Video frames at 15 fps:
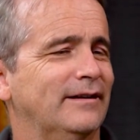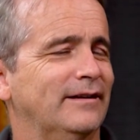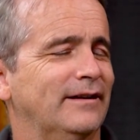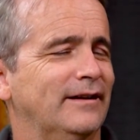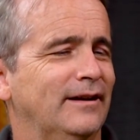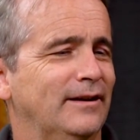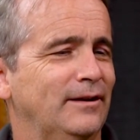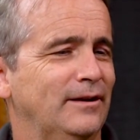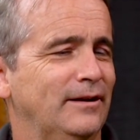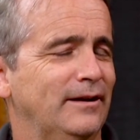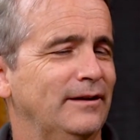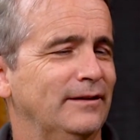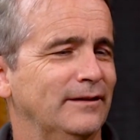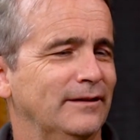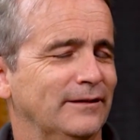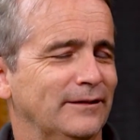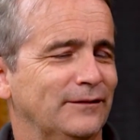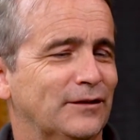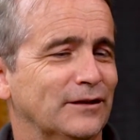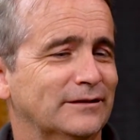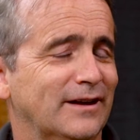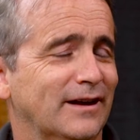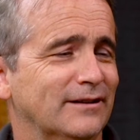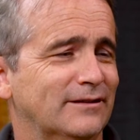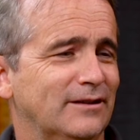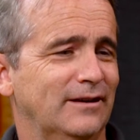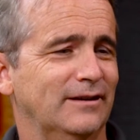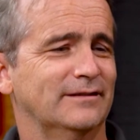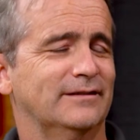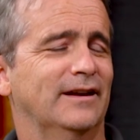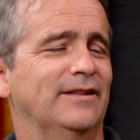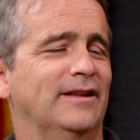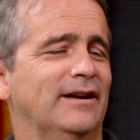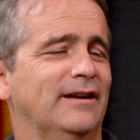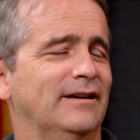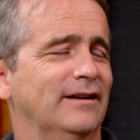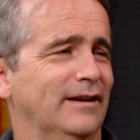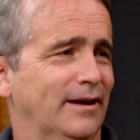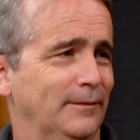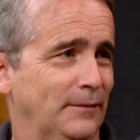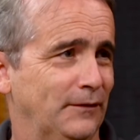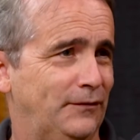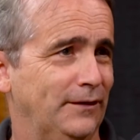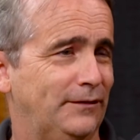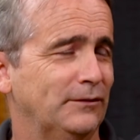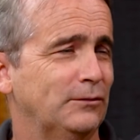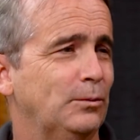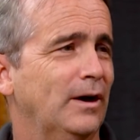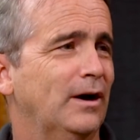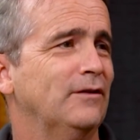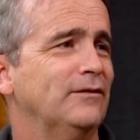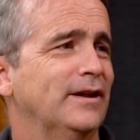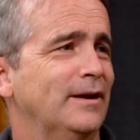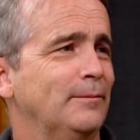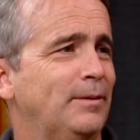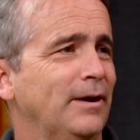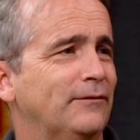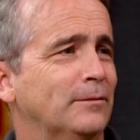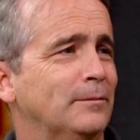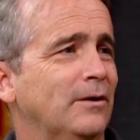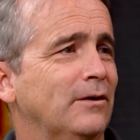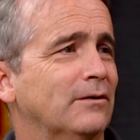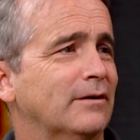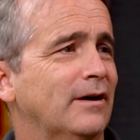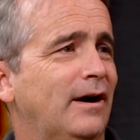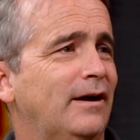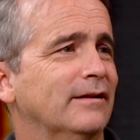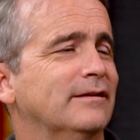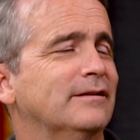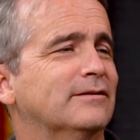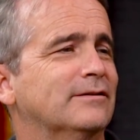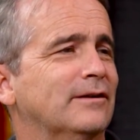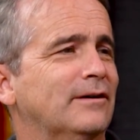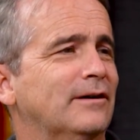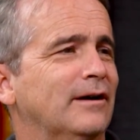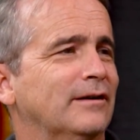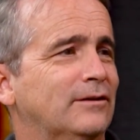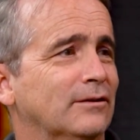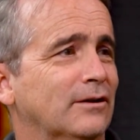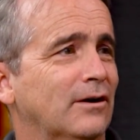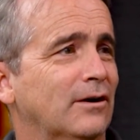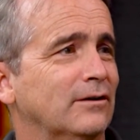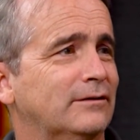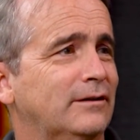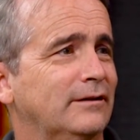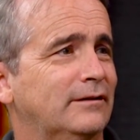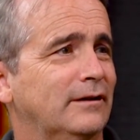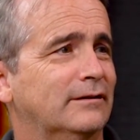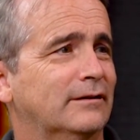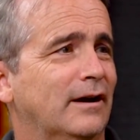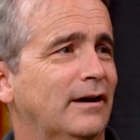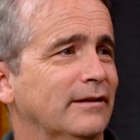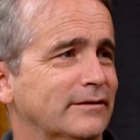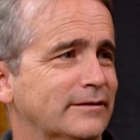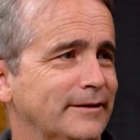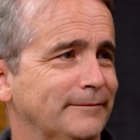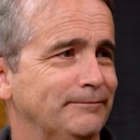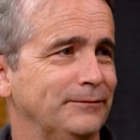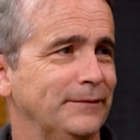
I first got to start understanding that I'm the fifth of 12 and I had to pay for my own college. So I took an ROTC scholarship.